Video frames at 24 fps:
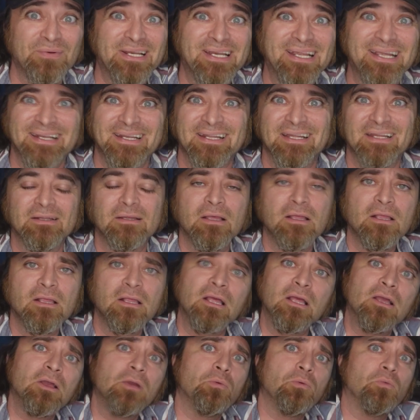do we need it?
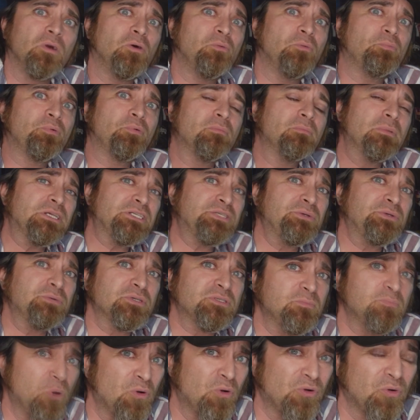Well,
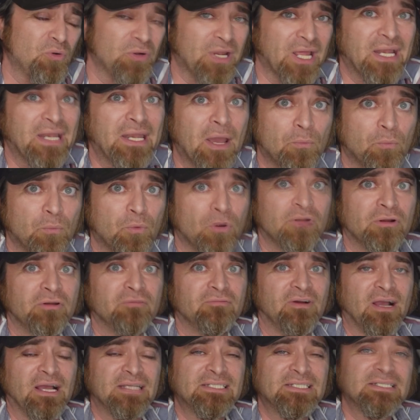promiscuous mode on a network
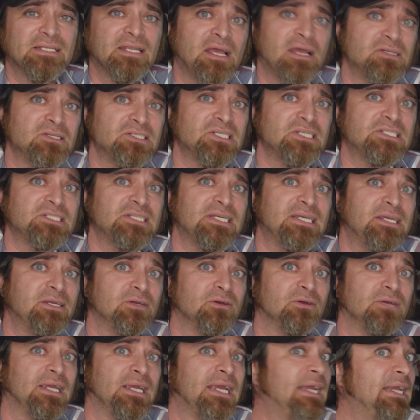device allows us to
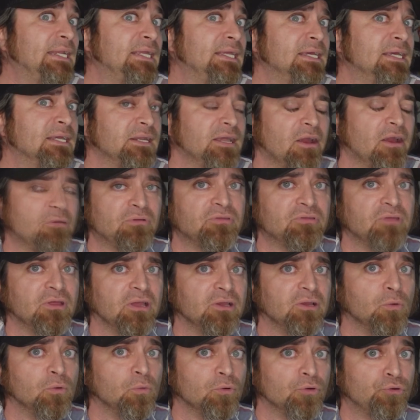hear any and
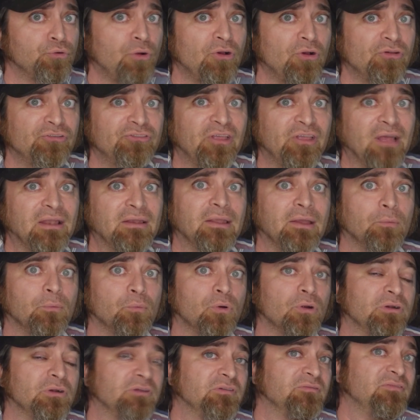everything going across that
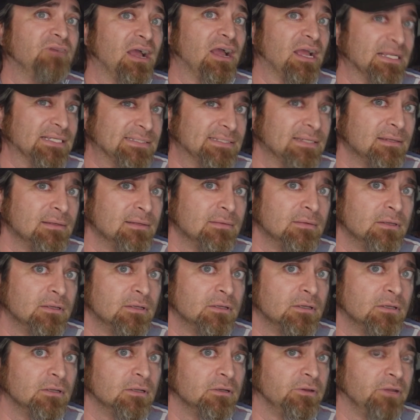network device.
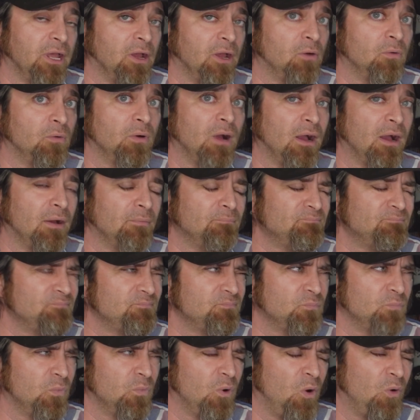Now,
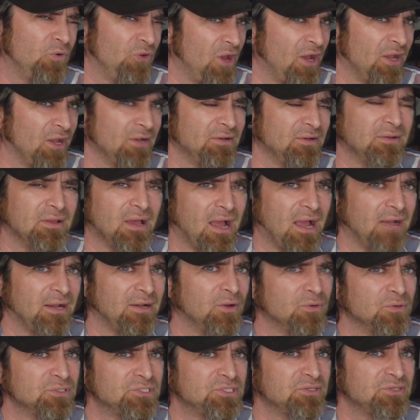hold on,
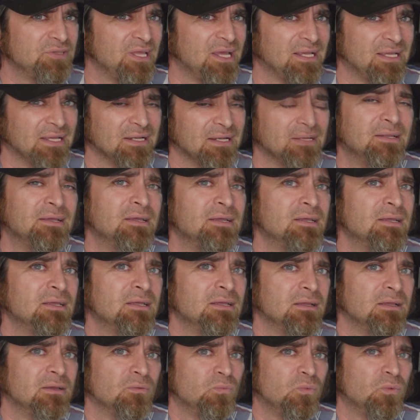I know what you're thinking
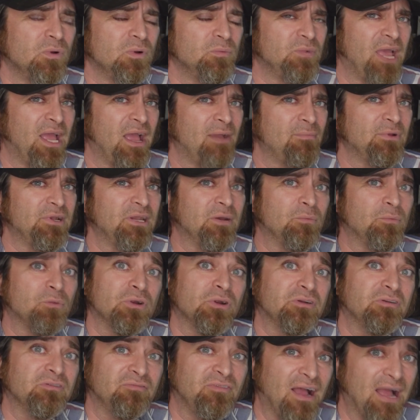when we have a
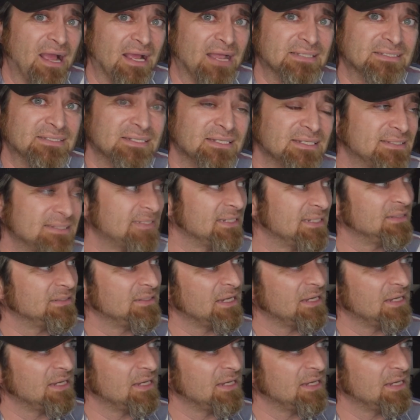network device, let's say